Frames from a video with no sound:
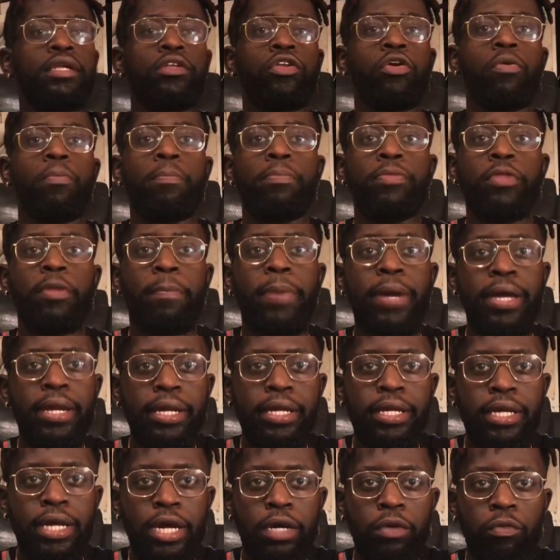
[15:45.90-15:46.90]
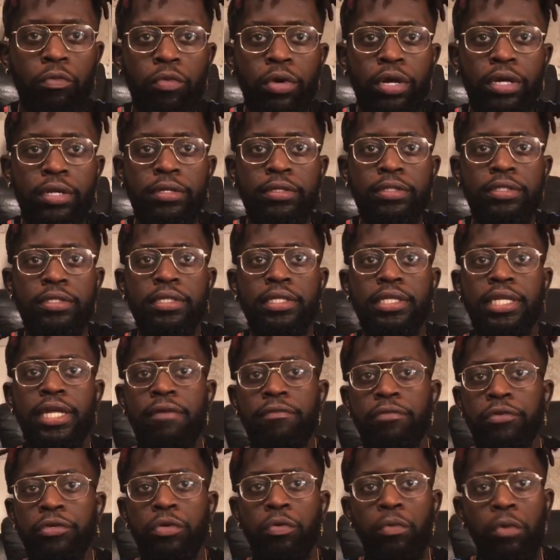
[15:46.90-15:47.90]
Depending on what
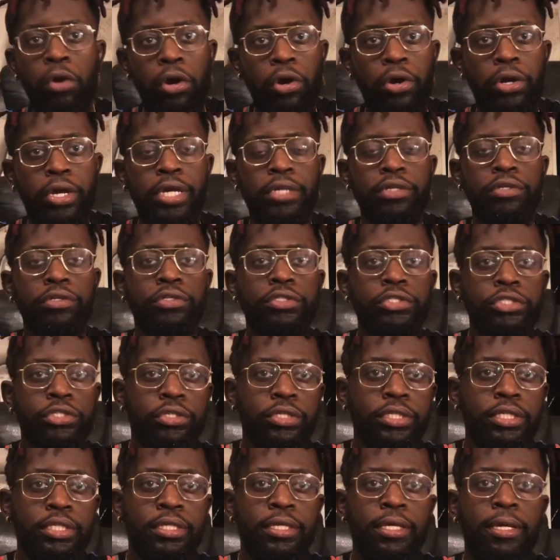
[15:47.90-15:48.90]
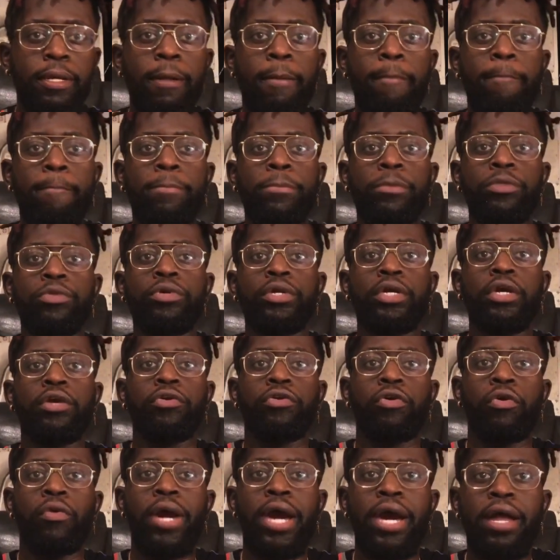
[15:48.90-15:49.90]
level you are in your journey, you can
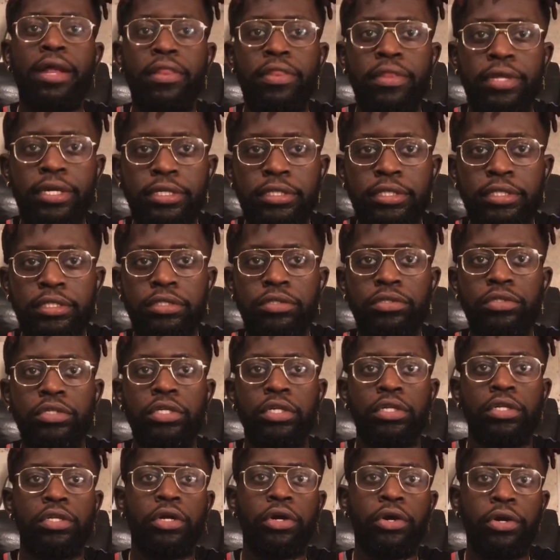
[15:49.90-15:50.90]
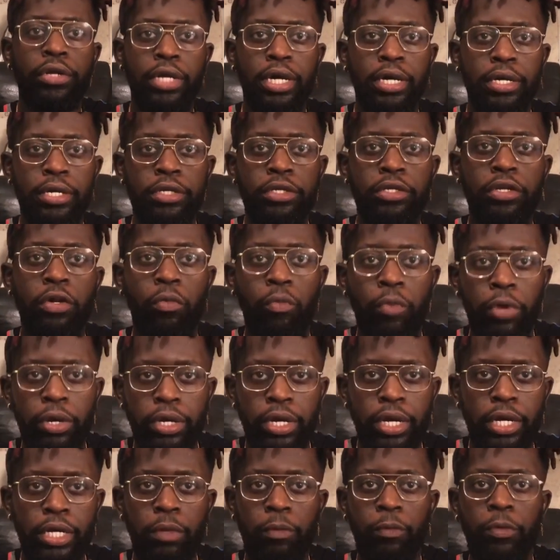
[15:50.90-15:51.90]
grow out of this, you can learn on it, you can work
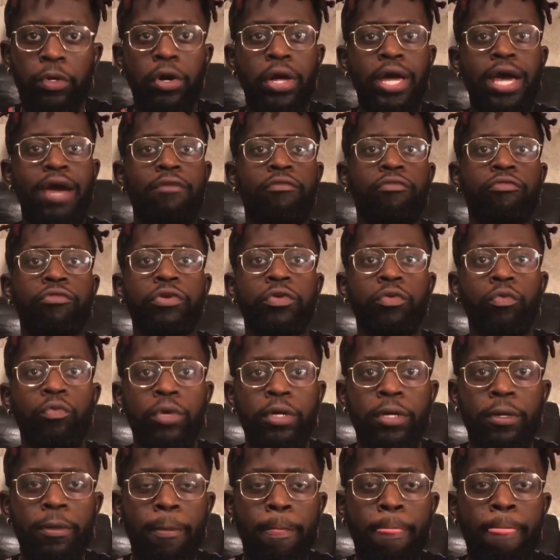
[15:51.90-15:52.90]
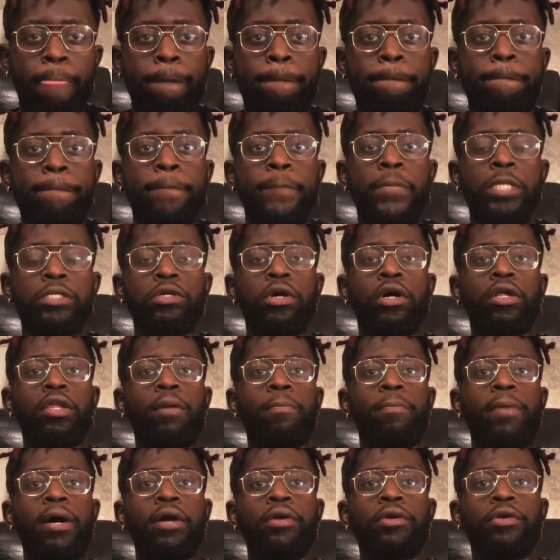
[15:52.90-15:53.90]
on it. We all have free will. But it's all
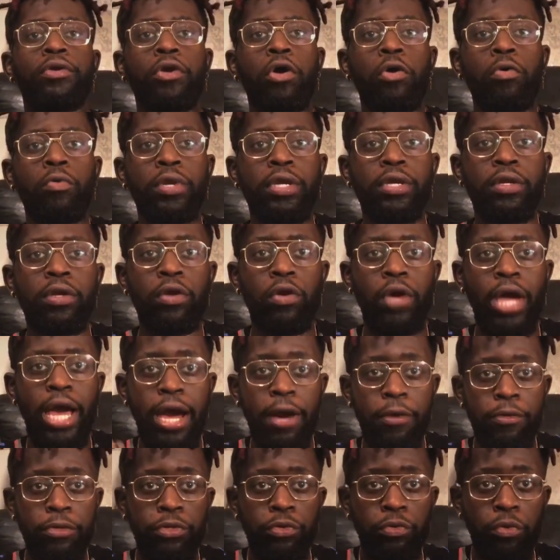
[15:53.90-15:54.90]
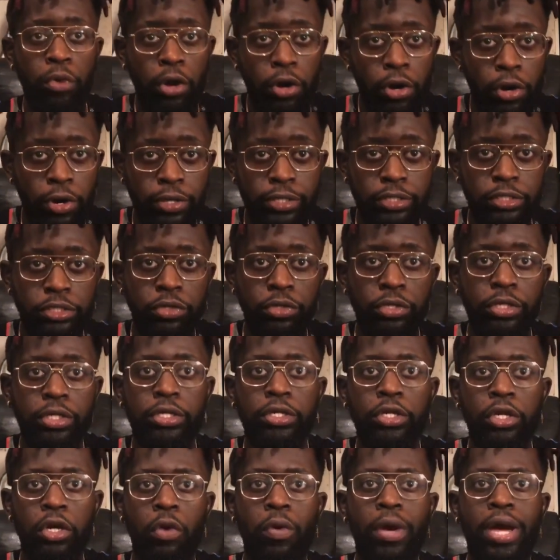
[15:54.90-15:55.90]
about knowing how you are so you can
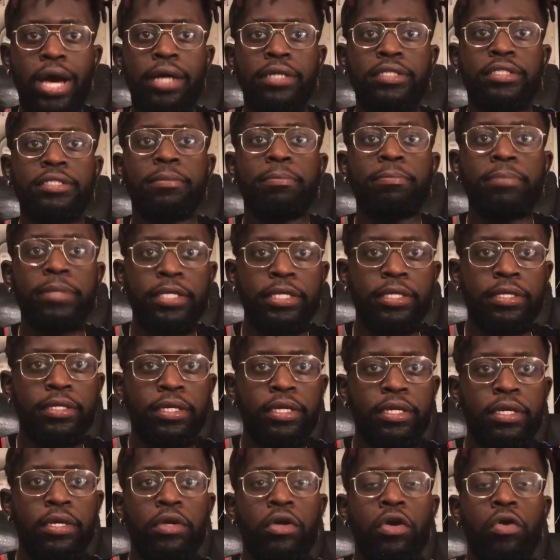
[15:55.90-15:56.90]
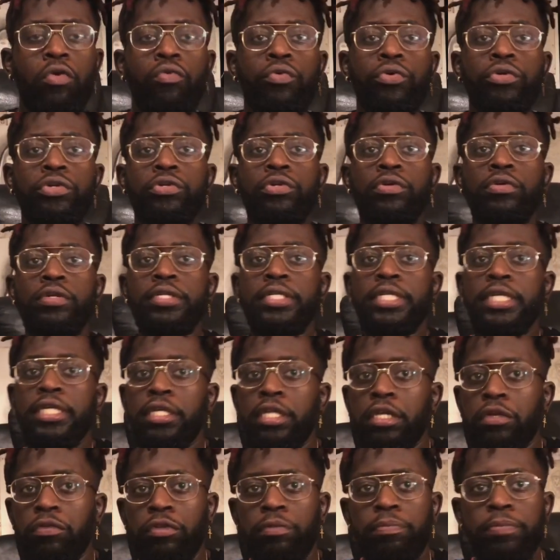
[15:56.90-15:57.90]
know how to be when you're dealing
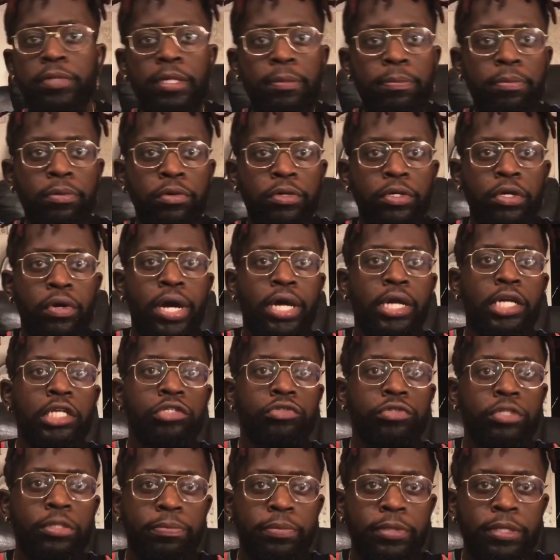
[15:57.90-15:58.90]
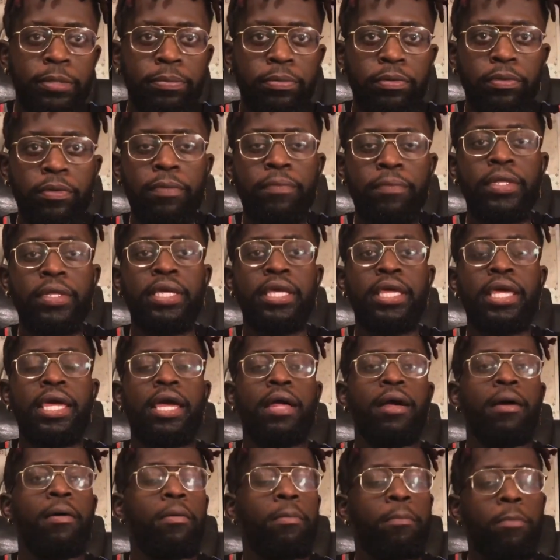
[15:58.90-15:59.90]
with people, know how to treat people.
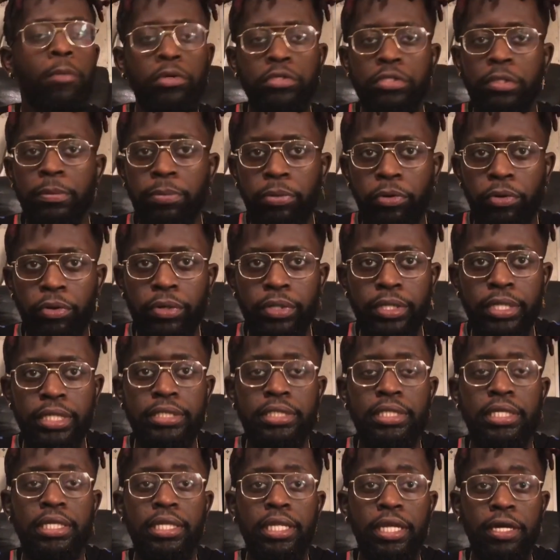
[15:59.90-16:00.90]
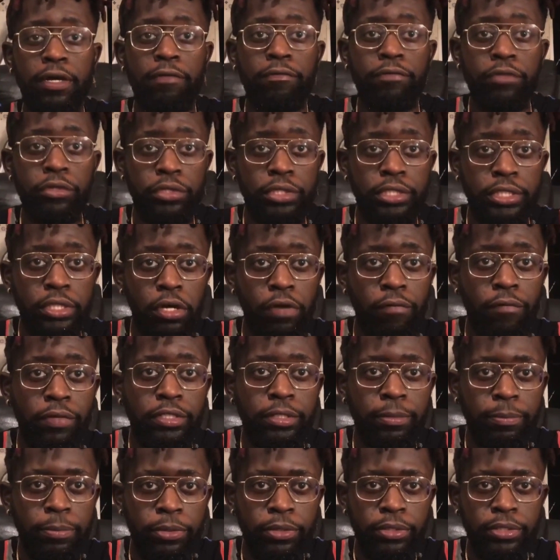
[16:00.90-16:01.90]
Most importantly is to love yourself as a
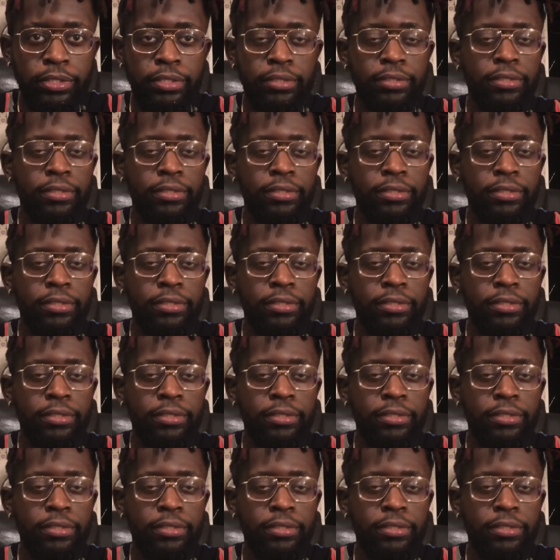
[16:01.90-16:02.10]
person.